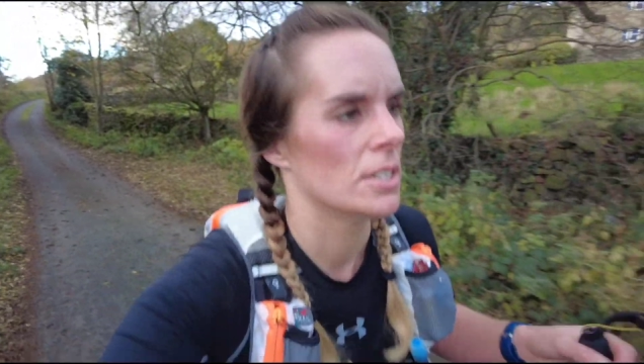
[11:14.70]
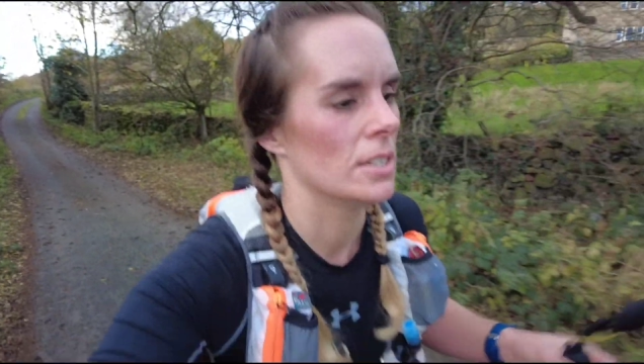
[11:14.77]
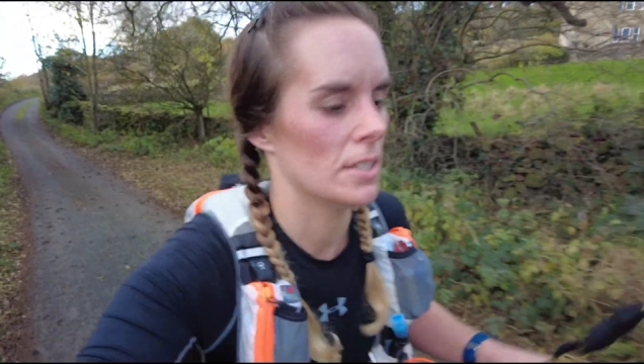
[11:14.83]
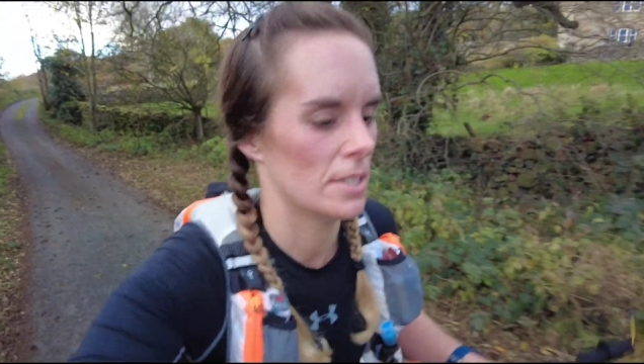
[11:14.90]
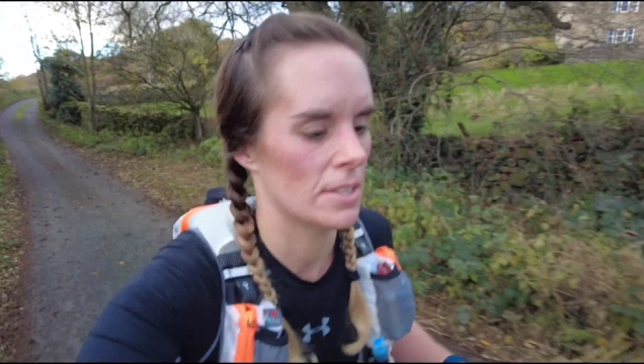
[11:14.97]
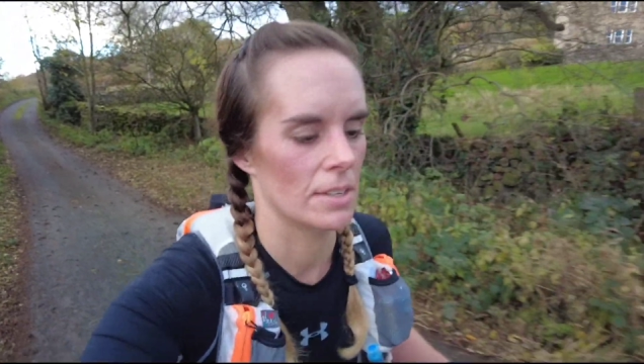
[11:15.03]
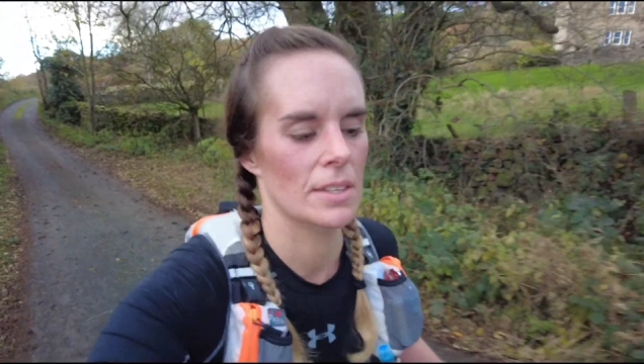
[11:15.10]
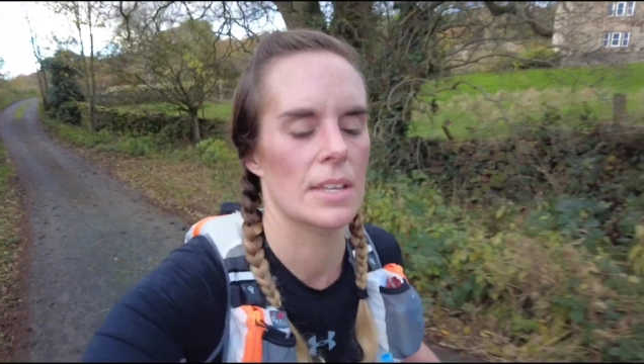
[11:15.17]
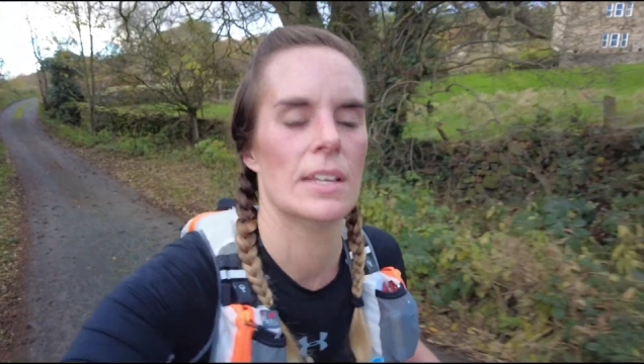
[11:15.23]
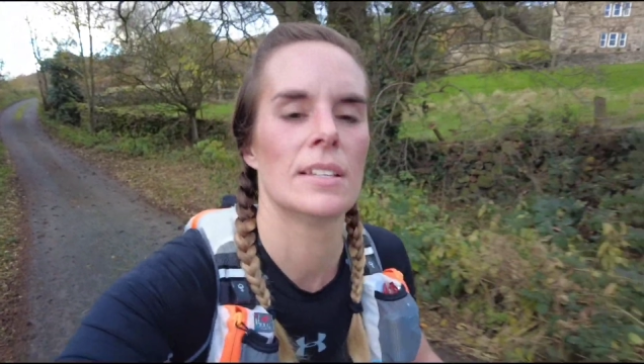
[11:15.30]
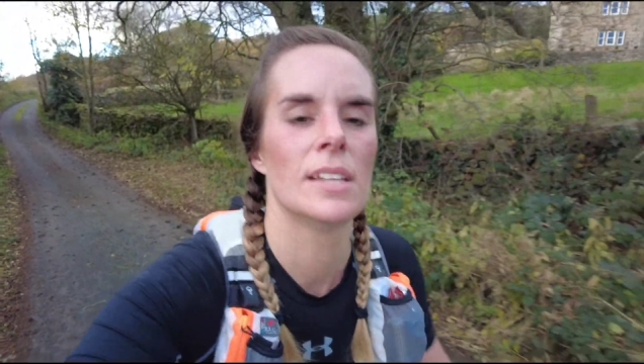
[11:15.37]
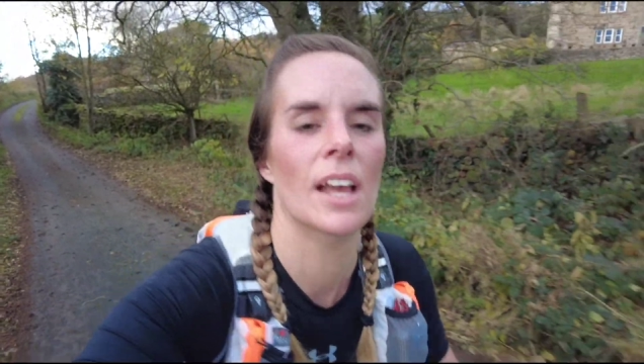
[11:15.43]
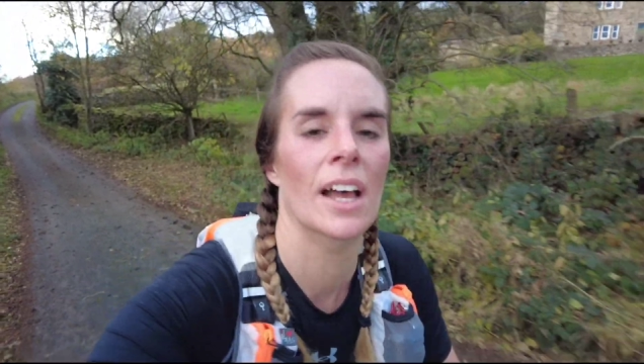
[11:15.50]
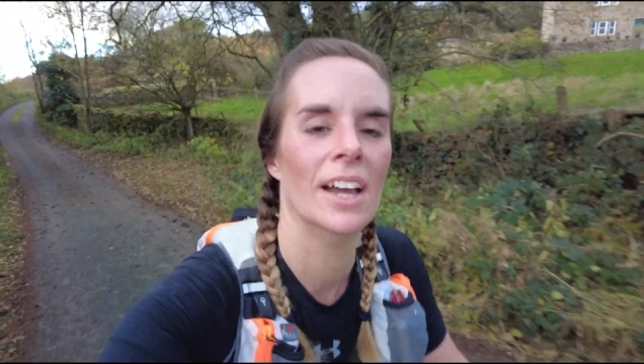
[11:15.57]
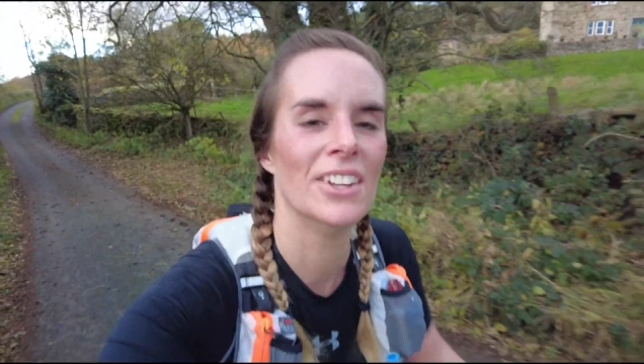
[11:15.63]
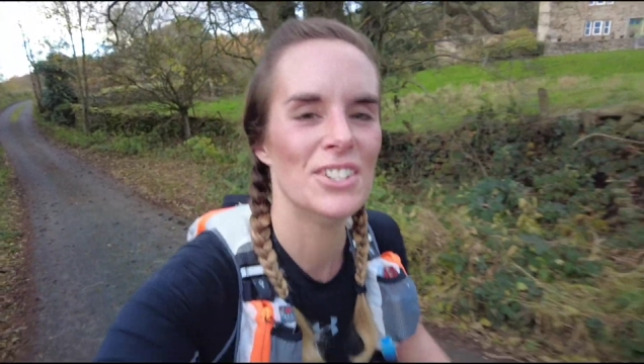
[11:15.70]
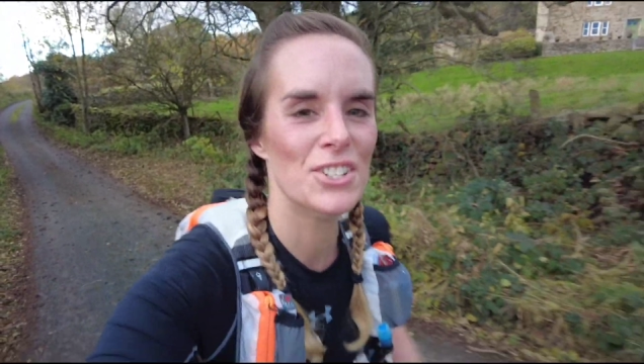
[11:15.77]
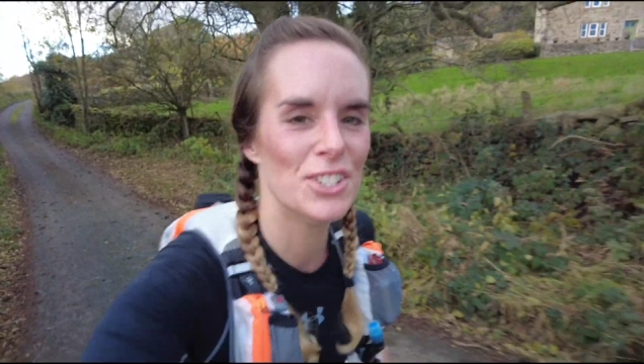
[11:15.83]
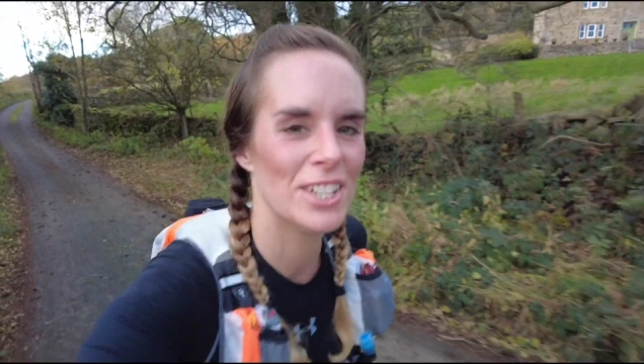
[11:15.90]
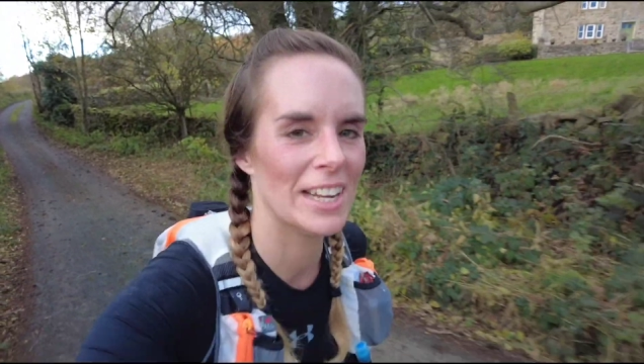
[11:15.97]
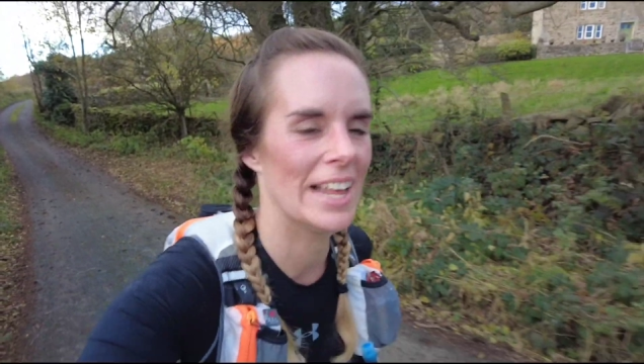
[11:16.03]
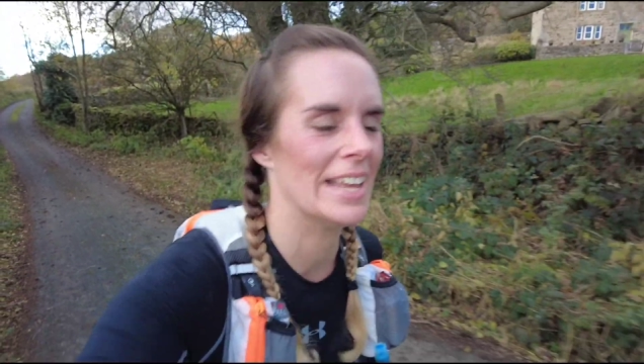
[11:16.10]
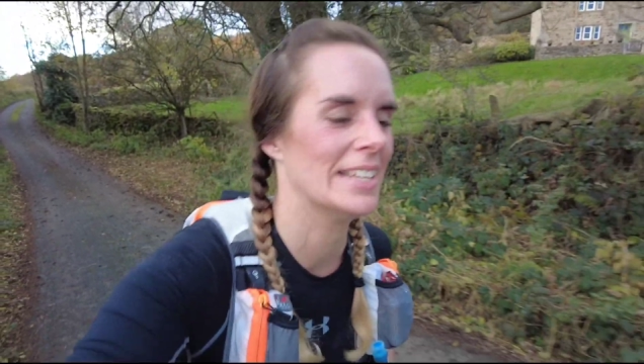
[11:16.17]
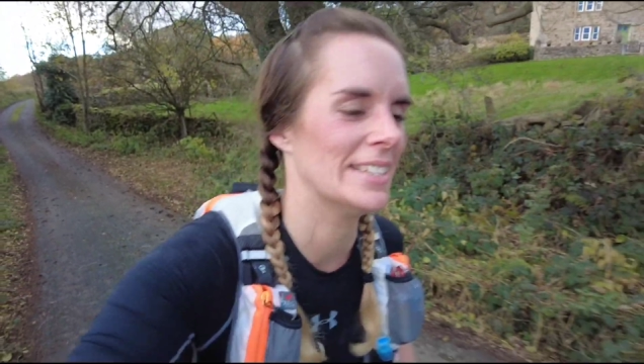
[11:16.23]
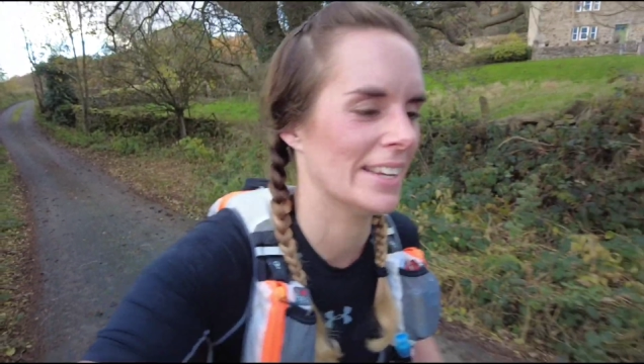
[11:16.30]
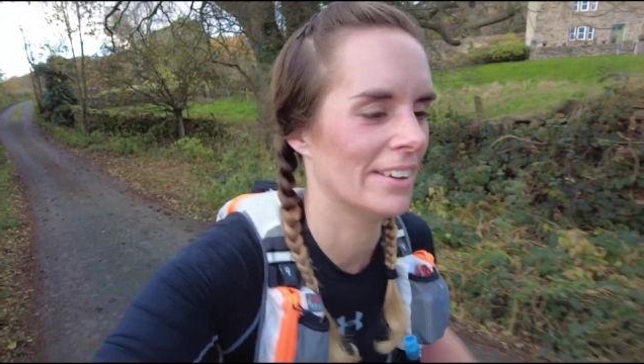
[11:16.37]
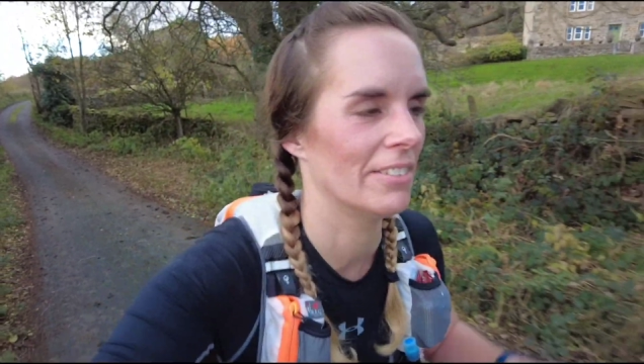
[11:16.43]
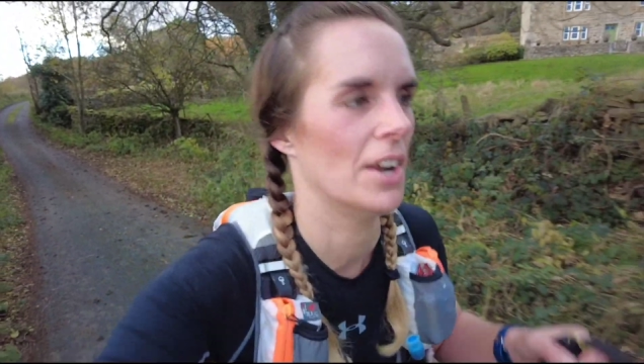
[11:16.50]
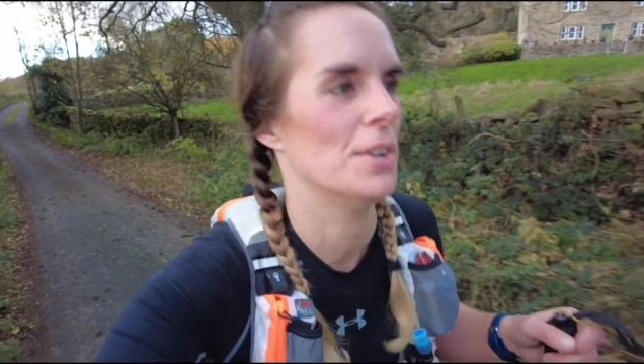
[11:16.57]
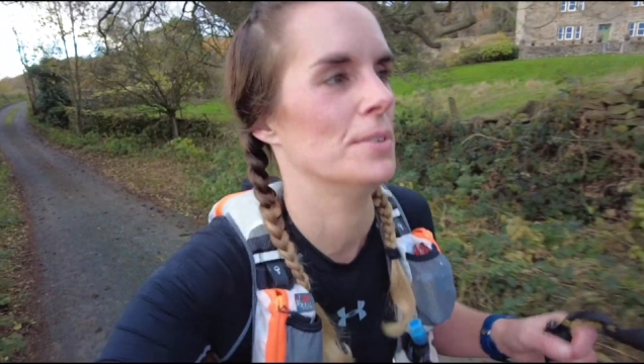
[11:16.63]
just done this
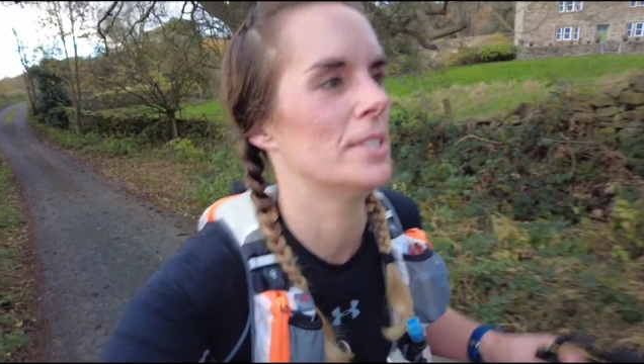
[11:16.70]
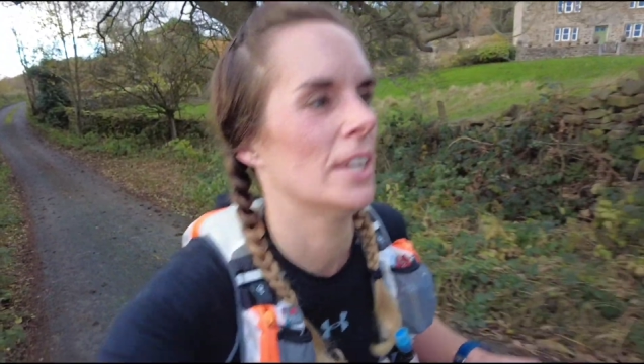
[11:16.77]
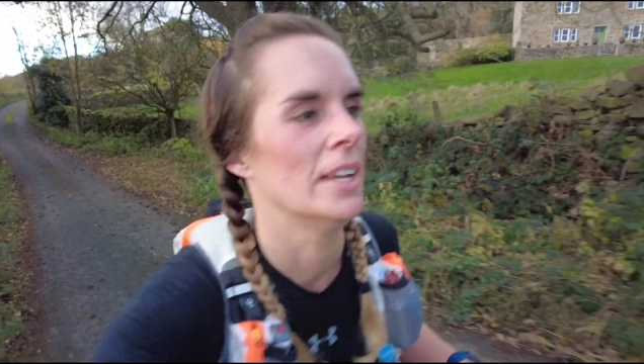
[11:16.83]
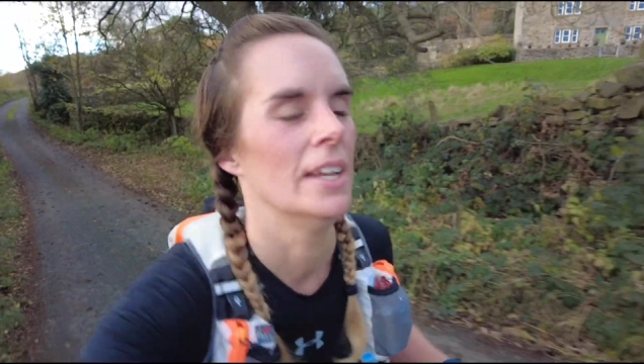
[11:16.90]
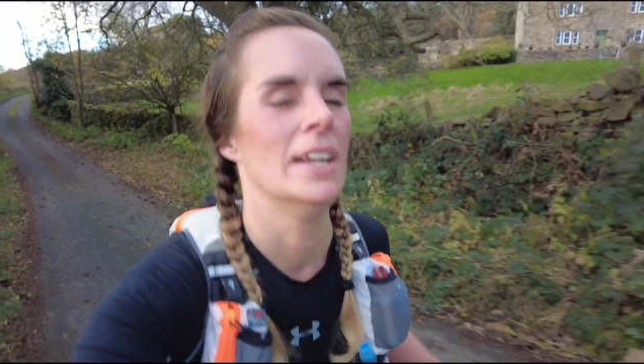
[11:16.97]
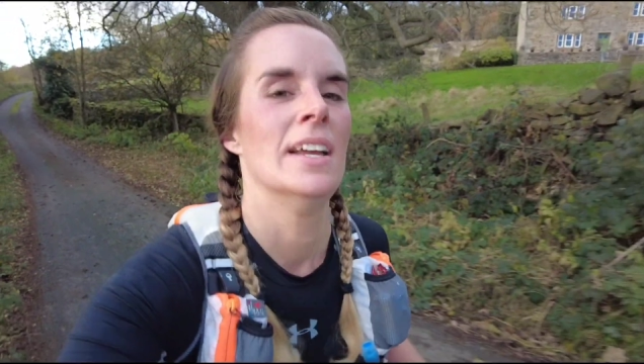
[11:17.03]
undulating road